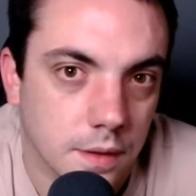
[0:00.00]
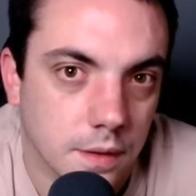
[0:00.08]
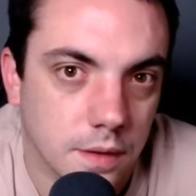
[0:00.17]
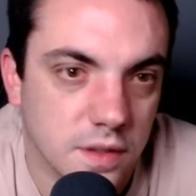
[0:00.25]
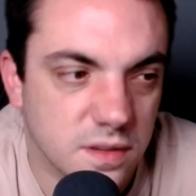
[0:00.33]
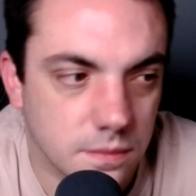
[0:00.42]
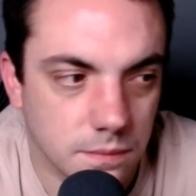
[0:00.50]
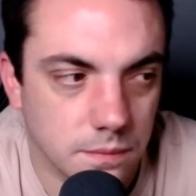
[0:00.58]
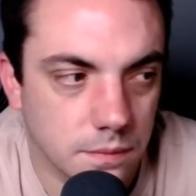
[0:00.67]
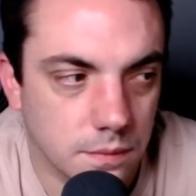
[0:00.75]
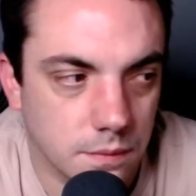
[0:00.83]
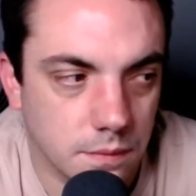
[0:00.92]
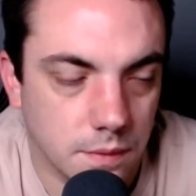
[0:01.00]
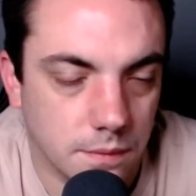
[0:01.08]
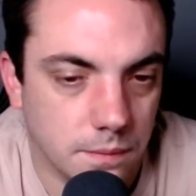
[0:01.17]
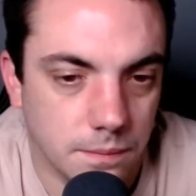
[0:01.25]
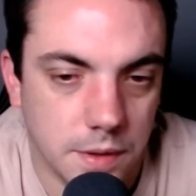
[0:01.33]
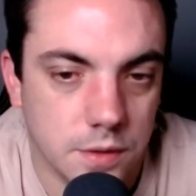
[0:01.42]
because
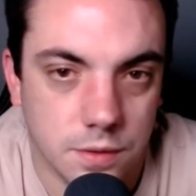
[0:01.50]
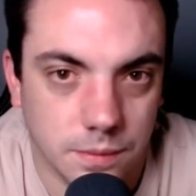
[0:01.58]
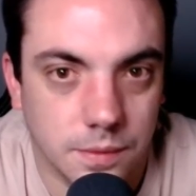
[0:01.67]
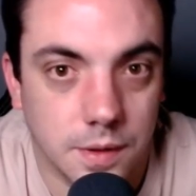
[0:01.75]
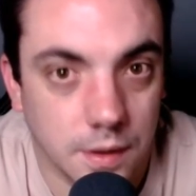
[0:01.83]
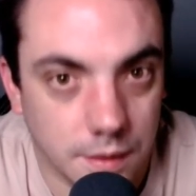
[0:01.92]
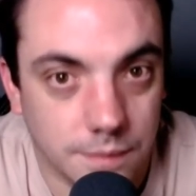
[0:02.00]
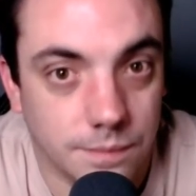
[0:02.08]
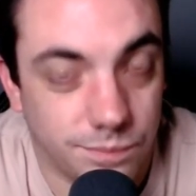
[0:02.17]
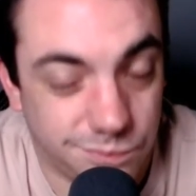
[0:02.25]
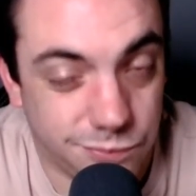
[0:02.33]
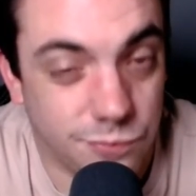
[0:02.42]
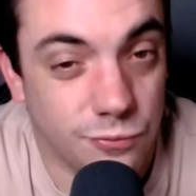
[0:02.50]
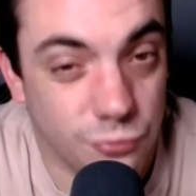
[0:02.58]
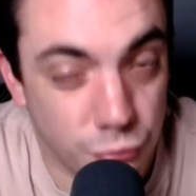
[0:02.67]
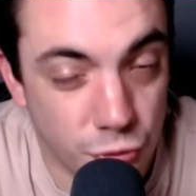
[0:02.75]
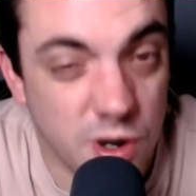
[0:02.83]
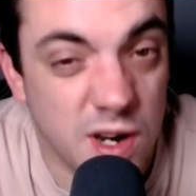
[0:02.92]
Mitchell did a
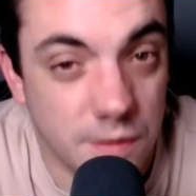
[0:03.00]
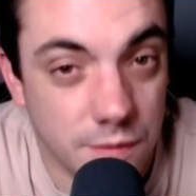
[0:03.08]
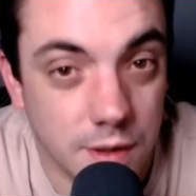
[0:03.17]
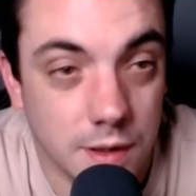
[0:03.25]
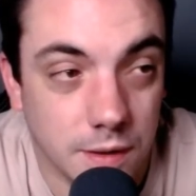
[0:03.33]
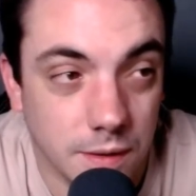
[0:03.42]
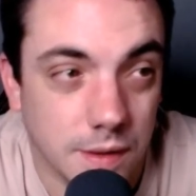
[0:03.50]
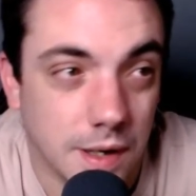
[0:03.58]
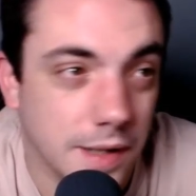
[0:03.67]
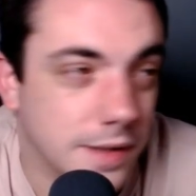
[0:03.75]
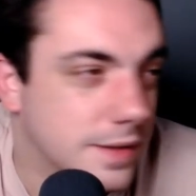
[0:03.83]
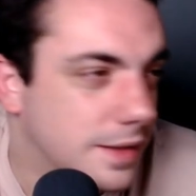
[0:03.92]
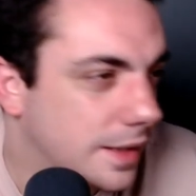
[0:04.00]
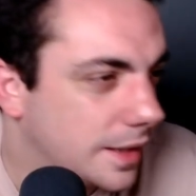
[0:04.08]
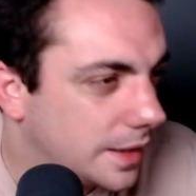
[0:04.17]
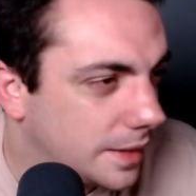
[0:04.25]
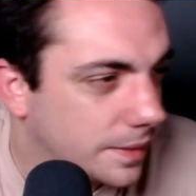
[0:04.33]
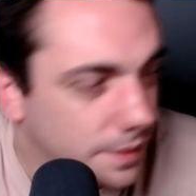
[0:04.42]
really really good
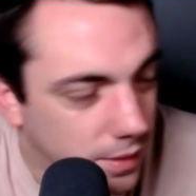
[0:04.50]
Hasty.